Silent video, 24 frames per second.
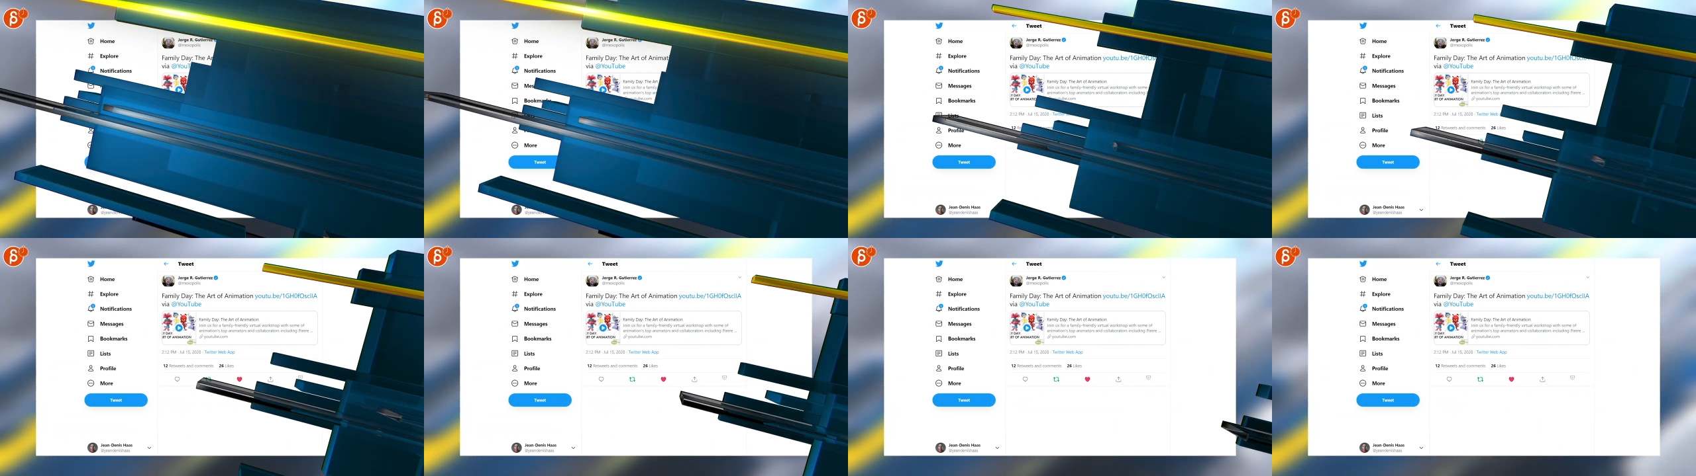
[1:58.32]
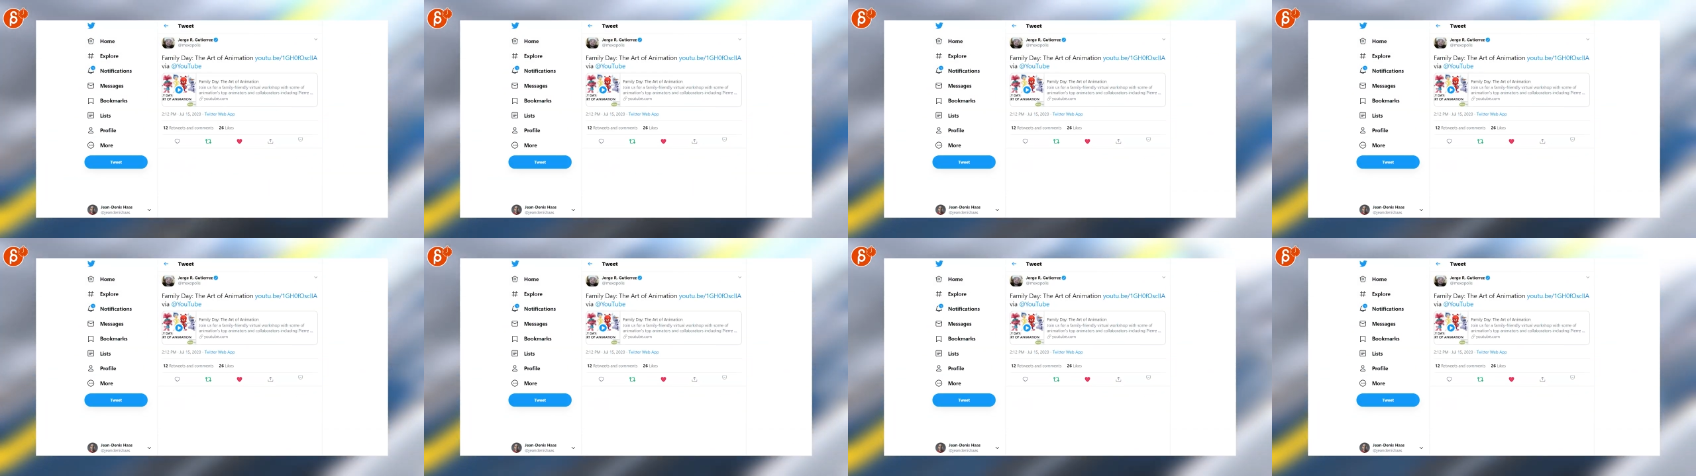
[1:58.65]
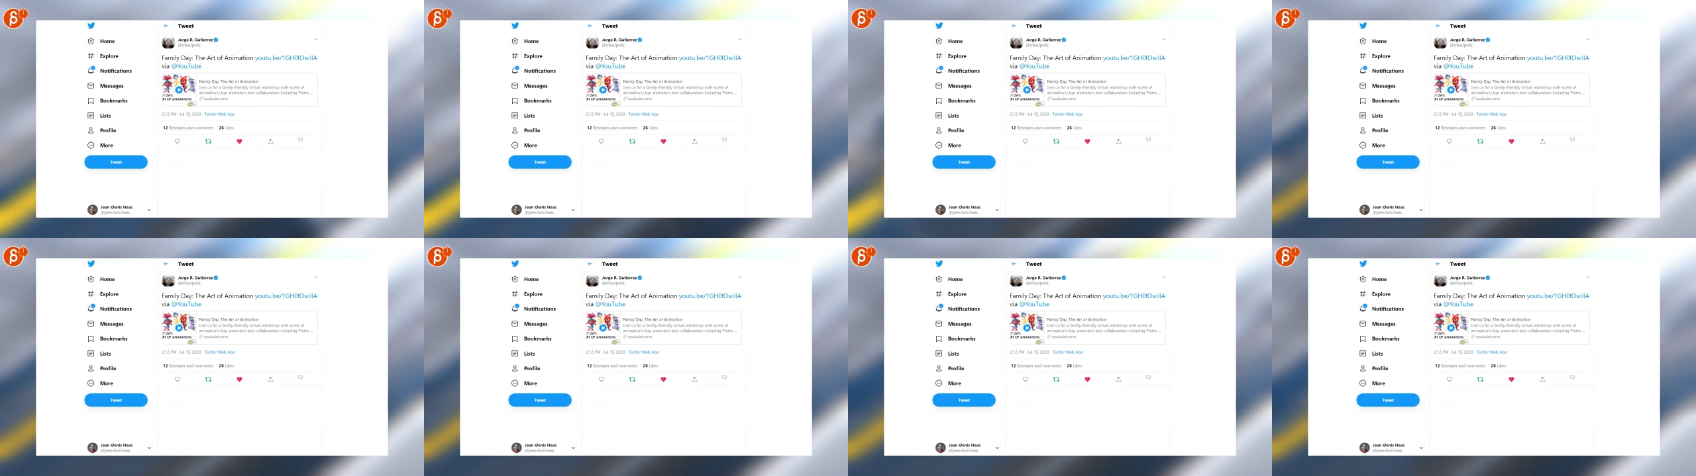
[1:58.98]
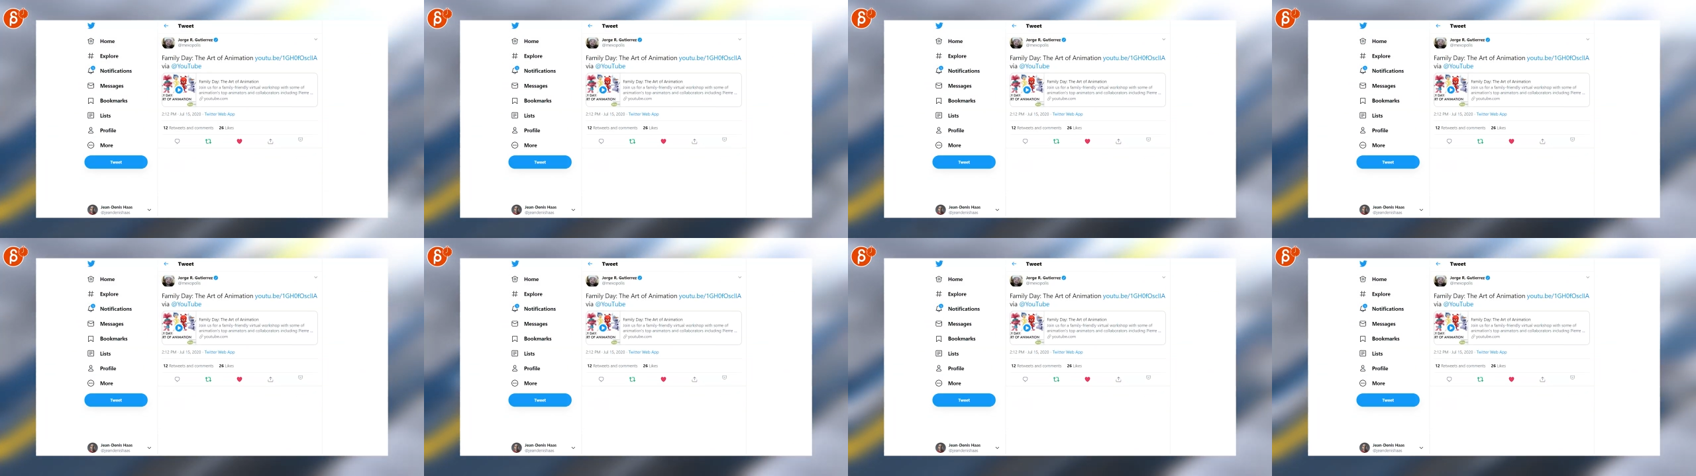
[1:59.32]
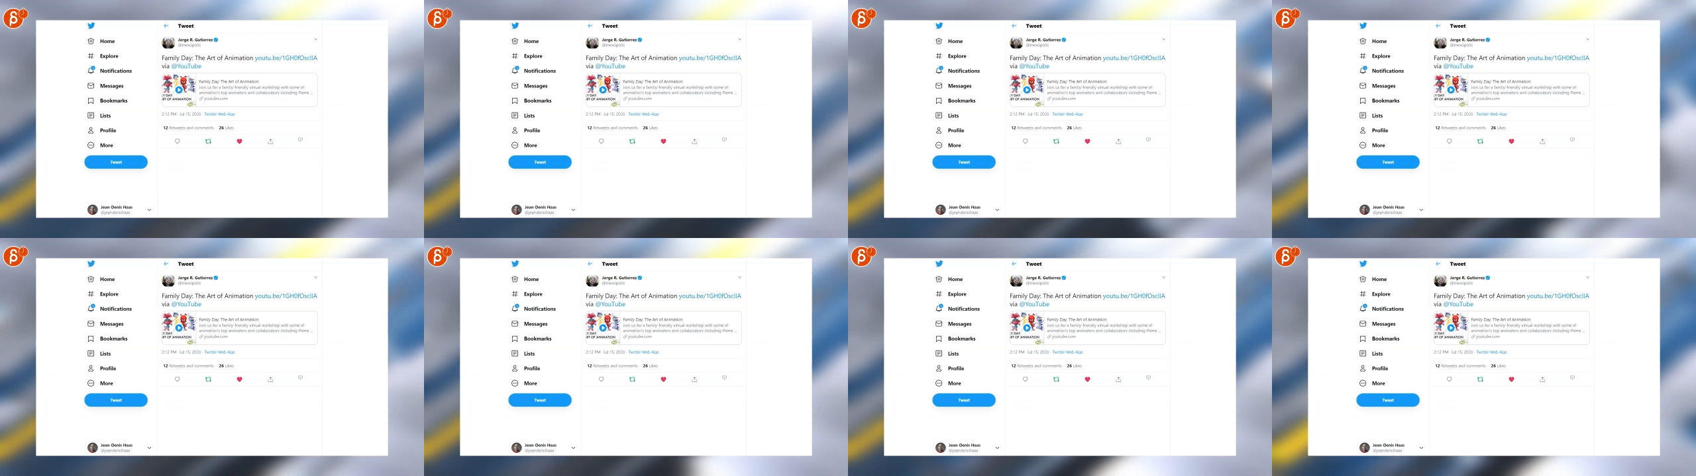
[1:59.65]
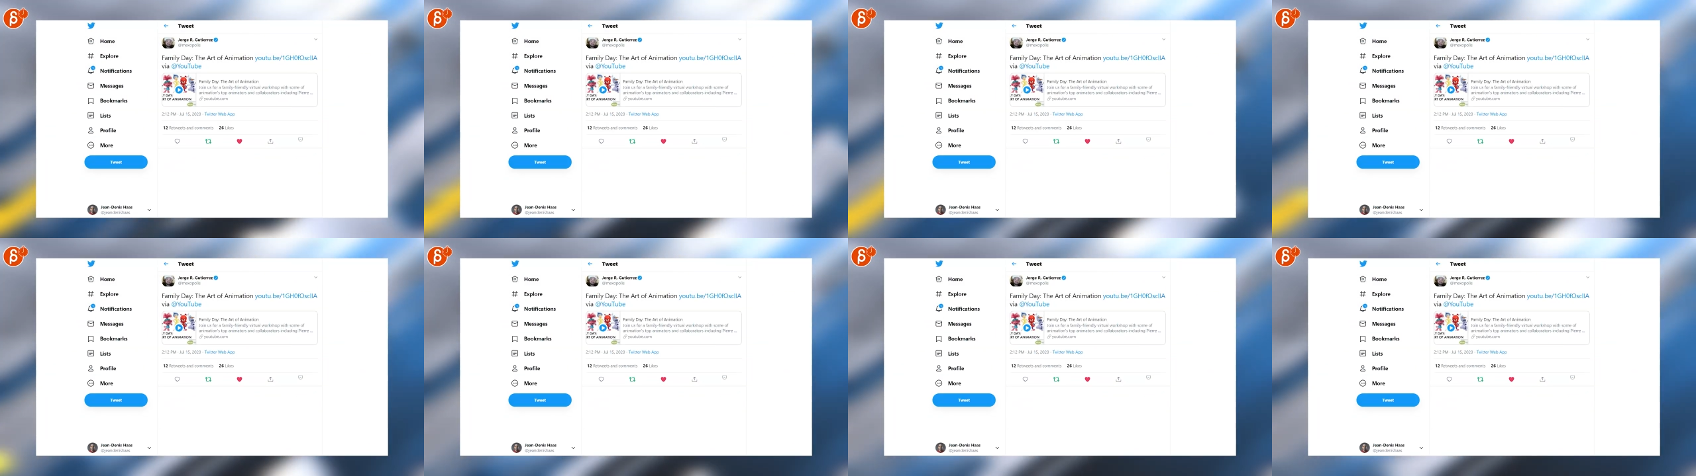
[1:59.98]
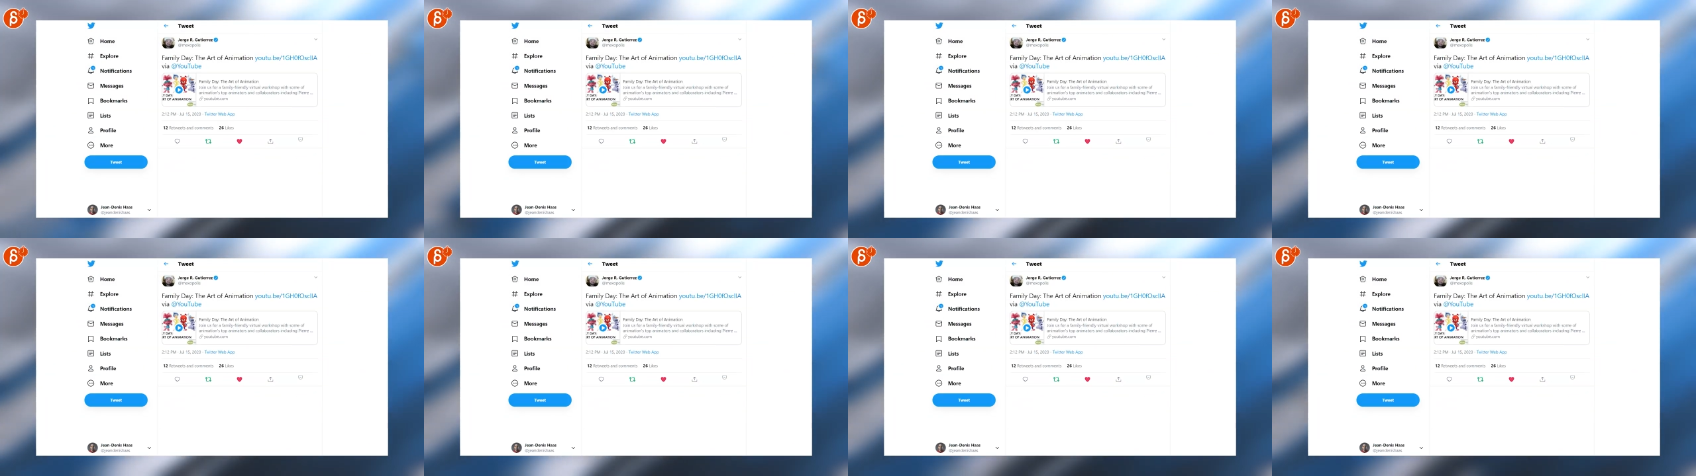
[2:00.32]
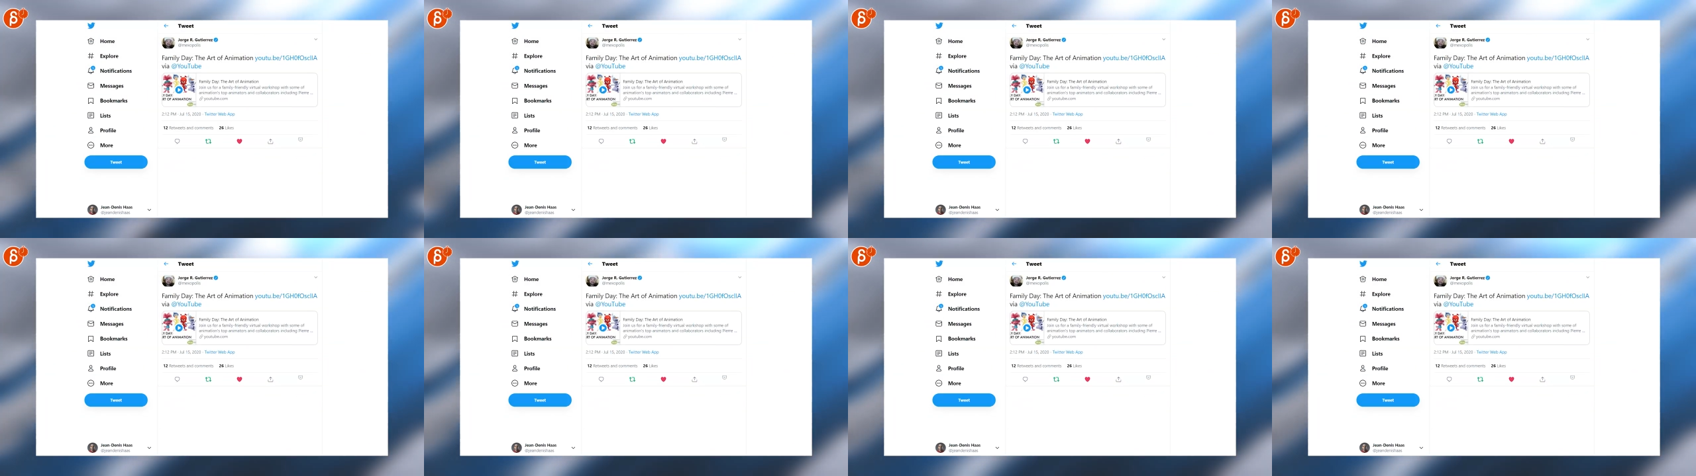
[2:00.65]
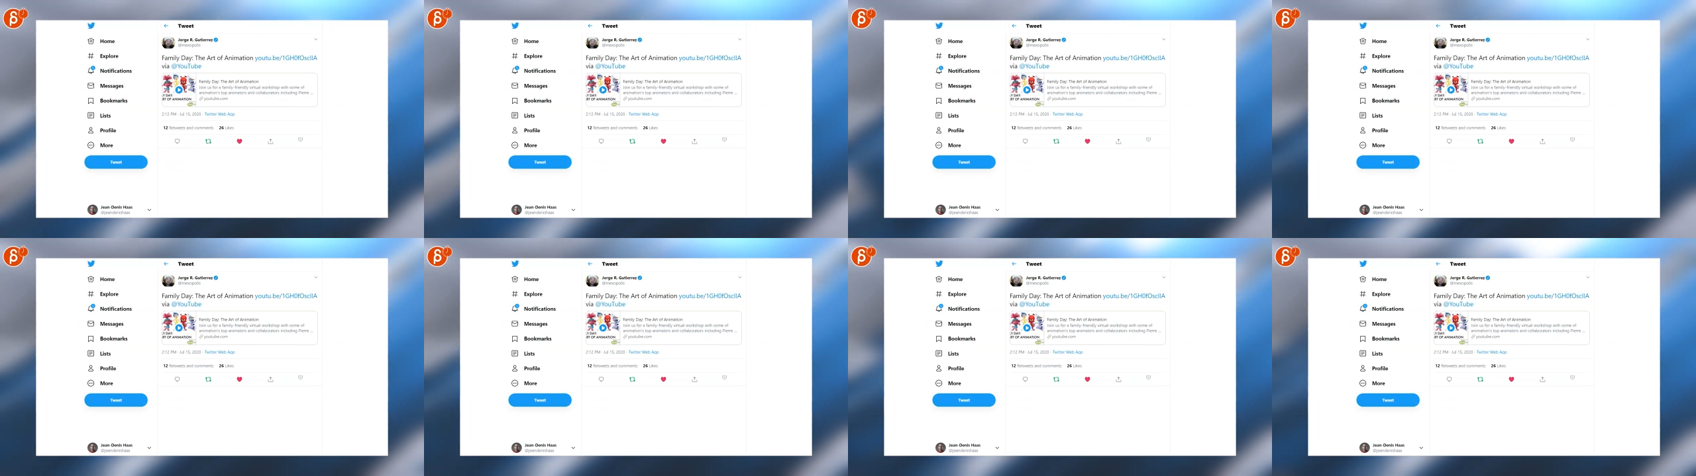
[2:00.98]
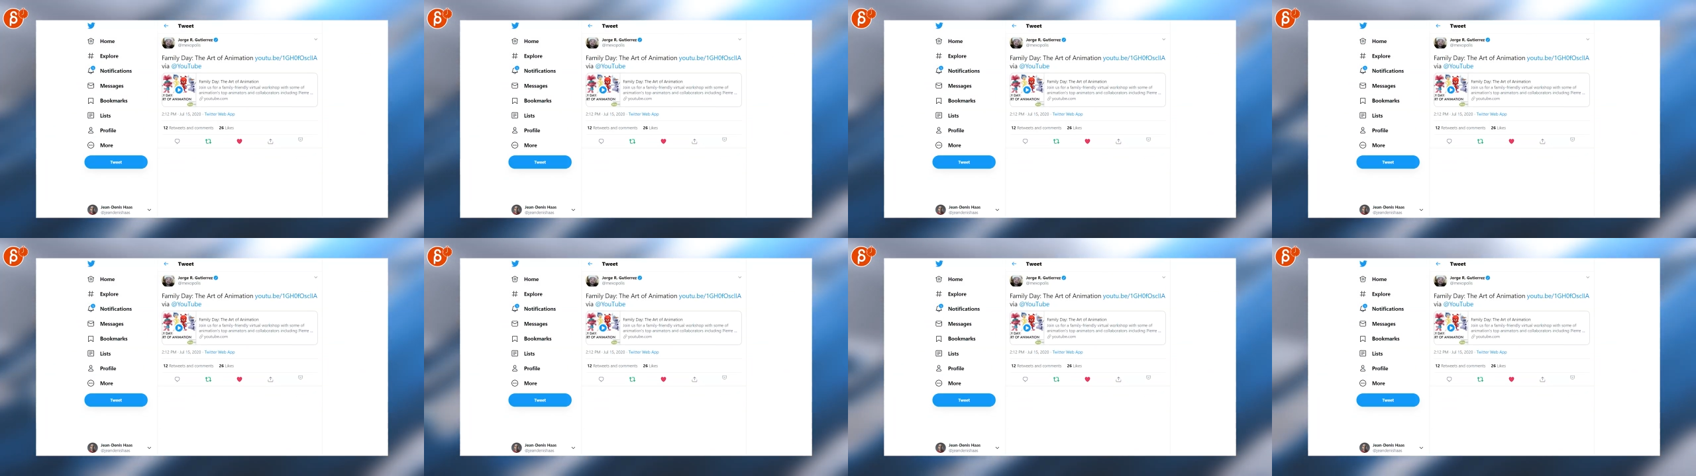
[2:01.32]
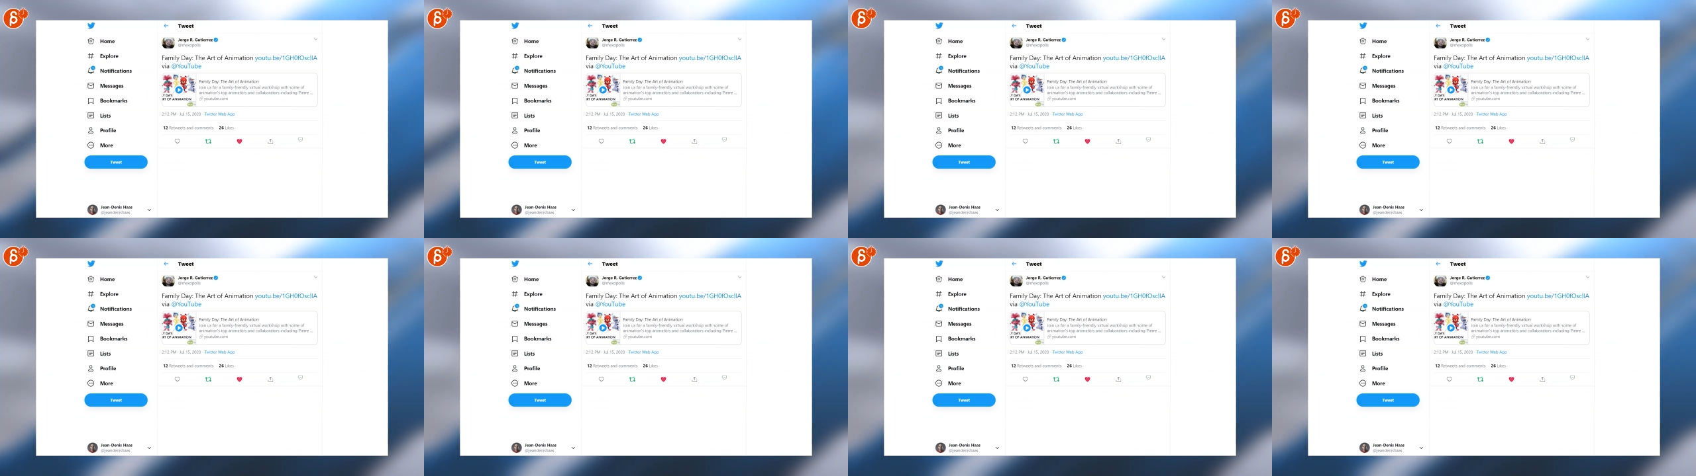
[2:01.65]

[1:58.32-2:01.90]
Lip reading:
No face is visible, so there are no lips to read.